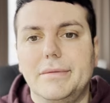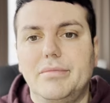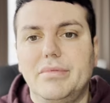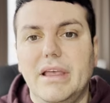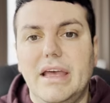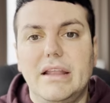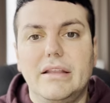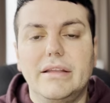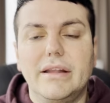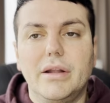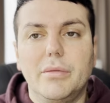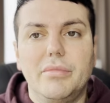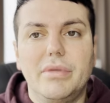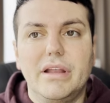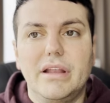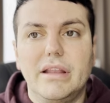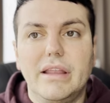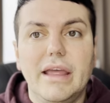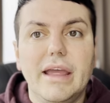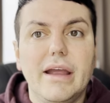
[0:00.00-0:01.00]
Played a little
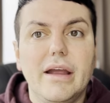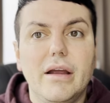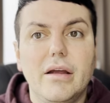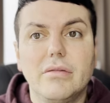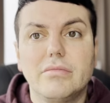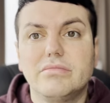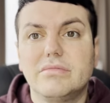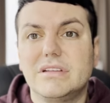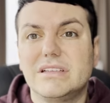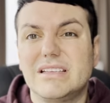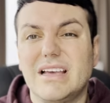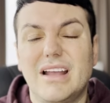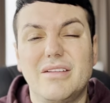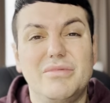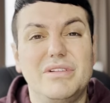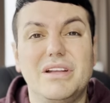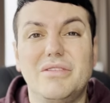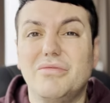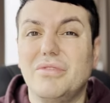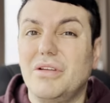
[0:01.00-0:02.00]
bit there,
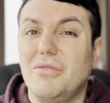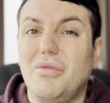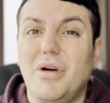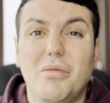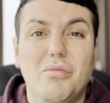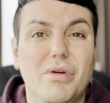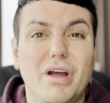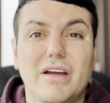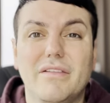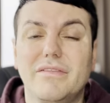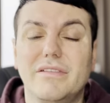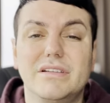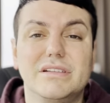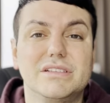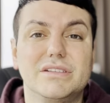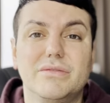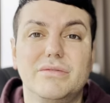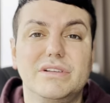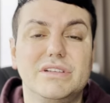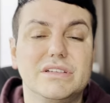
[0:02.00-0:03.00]
decided we didn't really want
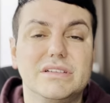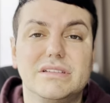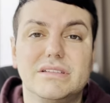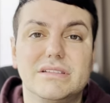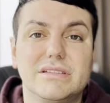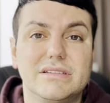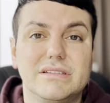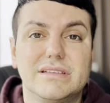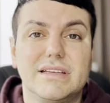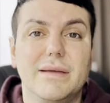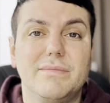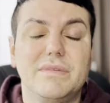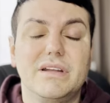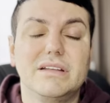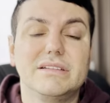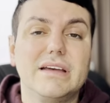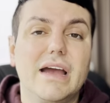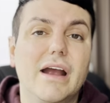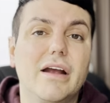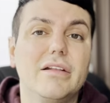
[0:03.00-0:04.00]
breakfast, so we just skipped it
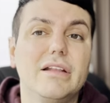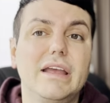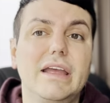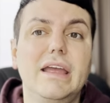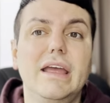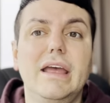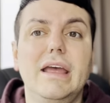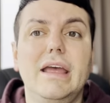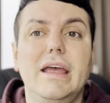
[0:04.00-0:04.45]
entirely.